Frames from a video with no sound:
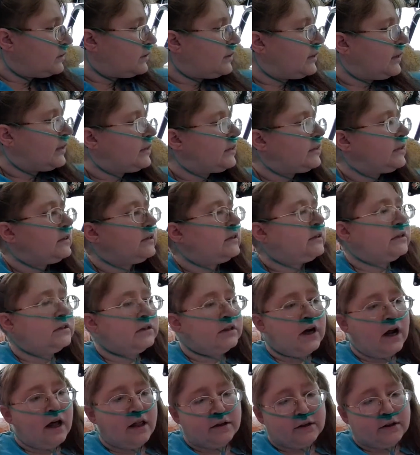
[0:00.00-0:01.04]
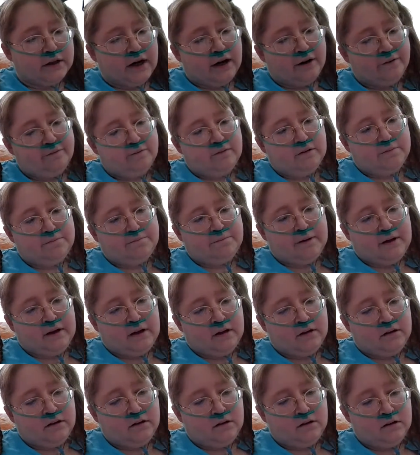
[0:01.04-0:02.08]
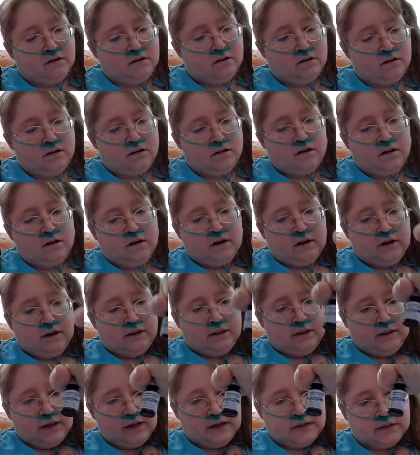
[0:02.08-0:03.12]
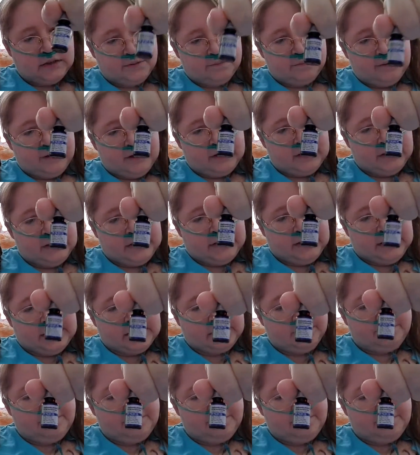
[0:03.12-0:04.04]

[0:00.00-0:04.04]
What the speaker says: This is another IV med. This one is